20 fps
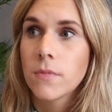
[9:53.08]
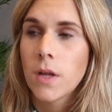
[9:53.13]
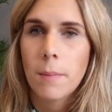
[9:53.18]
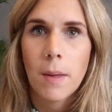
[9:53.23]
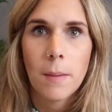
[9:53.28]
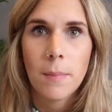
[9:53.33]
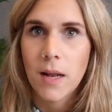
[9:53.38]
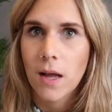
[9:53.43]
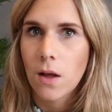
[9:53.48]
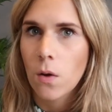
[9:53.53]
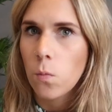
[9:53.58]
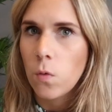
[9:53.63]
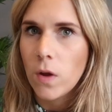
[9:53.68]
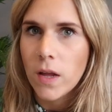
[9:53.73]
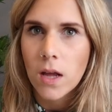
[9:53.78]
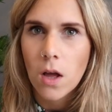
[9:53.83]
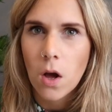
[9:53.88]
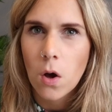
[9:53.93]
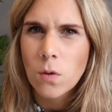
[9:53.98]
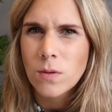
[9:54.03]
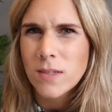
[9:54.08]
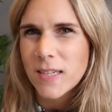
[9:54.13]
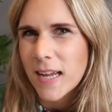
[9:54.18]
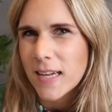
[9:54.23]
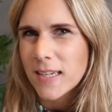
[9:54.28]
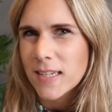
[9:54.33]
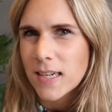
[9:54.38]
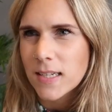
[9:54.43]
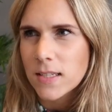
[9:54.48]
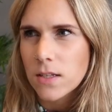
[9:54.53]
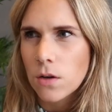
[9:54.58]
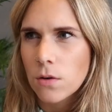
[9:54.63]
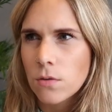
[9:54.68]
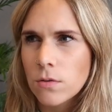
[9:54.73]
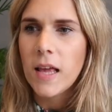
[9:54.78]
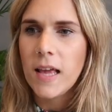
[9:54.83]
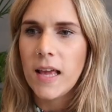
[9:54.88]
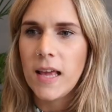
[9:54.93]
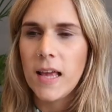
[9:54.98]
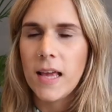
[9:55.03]
maybe like a week old, 10 days
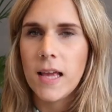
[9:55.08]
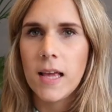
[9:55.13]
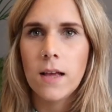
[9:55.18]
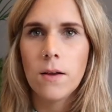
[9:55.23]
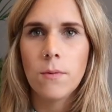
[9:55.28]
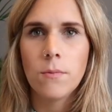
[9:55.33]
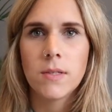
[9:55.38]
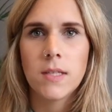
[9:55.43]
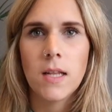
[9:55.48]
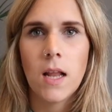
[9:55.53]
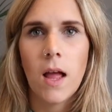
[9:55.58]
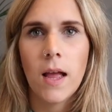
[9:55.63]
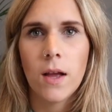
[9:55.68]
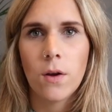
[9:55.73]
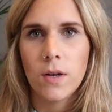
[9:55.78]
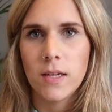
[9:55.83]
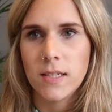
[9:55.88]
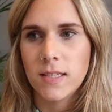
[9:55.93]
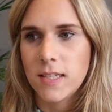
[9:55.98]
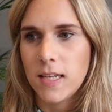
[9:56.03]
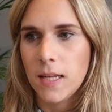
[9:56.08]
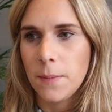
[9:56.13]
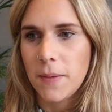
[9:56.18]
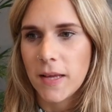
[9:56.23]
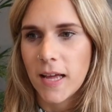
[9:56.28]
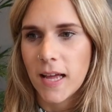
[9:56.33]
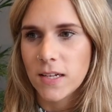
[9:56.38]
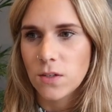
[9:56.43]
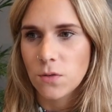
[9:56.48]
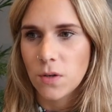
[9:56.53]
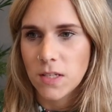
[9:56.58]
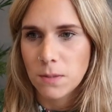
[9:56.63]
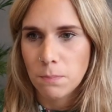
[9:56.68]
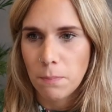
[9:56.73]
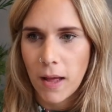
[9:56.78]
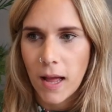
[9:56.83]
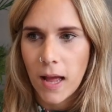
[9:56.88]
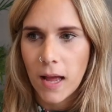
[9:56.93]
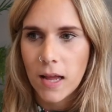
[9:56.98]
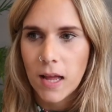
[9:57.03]
old. He was lying on his sleepy head on his
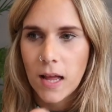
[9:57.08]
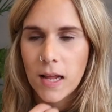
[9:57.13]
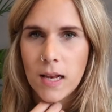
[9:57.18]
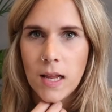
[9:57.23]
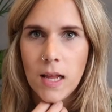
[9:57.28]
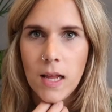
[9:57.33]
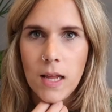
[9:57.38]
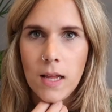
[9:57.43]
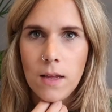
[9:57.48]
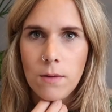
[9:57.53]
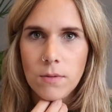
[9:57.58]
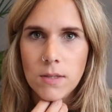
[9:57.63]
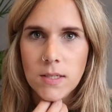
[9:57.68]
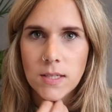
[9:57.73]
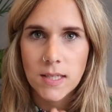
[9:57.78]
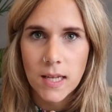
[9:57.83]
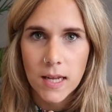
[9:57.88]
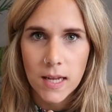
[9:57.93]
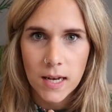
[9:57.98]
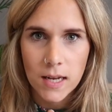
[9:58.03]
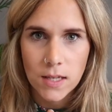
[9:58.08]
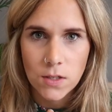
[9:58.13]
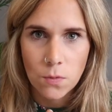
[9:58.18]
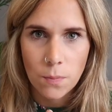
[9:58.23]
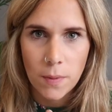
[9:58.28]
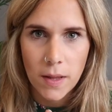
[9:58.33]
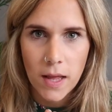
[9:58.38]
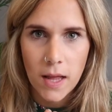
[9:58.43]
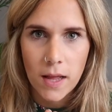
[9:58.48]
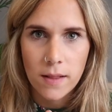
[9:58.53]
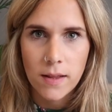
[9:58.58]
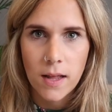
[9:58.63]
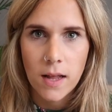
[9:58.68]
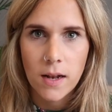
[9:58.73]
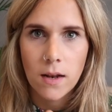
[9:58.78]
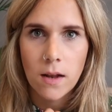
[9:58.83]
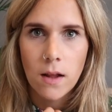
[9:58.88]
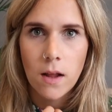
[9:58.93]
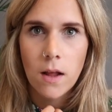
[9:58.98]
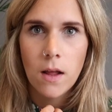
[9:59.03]
back and he was sick a little bit and
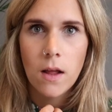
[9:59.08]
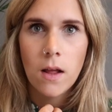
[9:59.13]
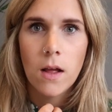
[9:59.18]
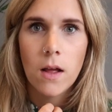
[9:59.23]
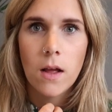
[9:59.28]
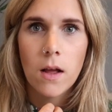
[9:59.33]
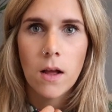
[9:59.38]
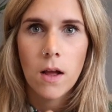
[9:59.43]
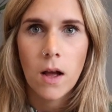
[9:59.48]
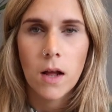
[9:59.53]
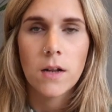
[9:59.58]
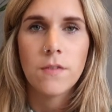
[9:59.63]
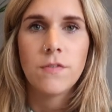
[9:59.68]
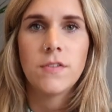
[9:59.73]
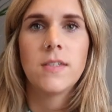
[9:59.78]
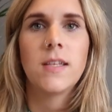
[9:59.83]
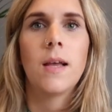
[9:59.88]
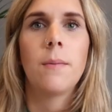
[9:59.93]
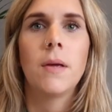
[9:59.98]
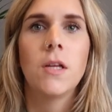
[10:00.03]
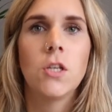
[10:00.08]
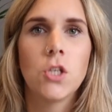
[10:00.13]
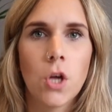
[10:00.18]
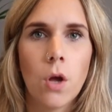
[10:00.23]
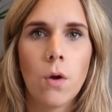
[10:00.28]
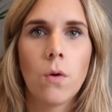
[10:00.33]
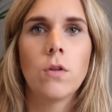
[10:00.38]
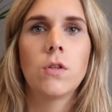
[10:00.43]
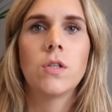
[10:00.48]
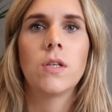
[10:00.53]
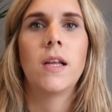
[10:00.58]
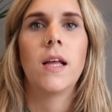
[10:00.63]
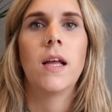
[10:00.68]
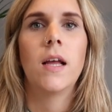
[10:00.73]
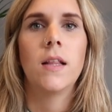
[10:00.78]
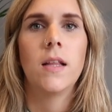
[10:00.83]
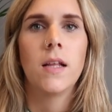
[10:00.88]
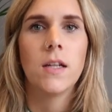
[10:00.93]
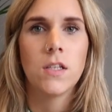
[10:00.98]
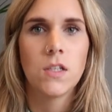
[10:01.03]
then kind of semi-choked in
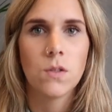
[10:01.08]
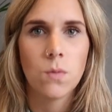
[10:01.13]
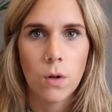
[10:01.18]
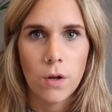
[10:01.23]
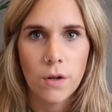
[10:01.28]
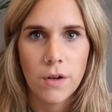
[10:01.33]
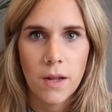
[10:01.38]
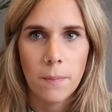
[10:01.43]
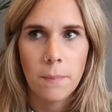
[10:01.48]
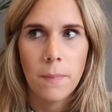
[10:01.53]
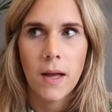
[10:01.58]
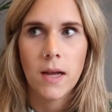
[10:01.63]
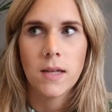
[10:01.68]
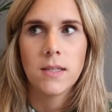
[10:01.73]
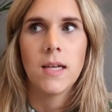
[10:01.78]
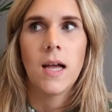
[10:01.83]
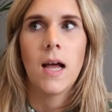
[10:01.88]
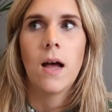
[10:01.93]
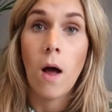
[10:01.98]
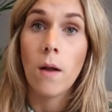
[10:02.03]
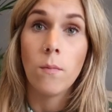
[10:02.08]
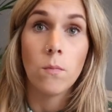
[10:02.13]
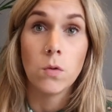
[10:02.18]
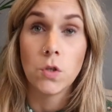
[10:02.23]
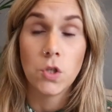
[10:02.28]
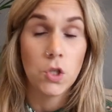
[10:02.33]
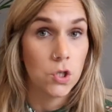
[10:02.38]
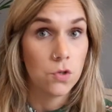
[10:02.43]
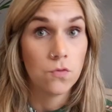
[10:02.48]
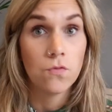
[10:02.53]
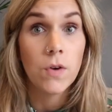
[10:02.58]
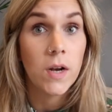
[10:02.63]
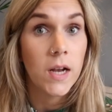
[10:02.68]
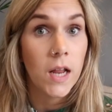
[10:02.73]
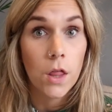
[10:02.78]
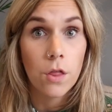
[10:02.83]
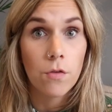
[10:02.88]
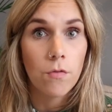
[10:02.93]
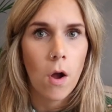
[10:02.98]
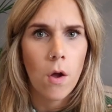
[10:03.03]
it and then swallowed it back down and was just
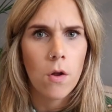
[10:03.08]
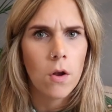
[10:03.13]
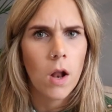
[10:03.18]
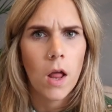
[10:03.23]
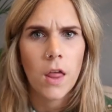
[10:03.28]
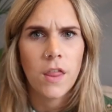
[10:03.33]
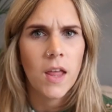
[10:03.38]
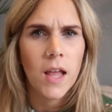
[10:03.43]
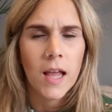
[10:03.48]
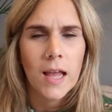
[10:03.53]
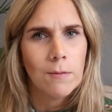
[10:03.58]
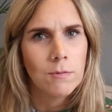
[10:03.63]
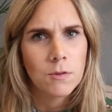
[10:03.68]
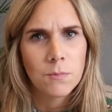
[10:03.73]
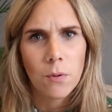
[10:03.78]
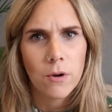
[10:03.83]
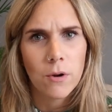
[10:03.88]
really thrown. And I think he was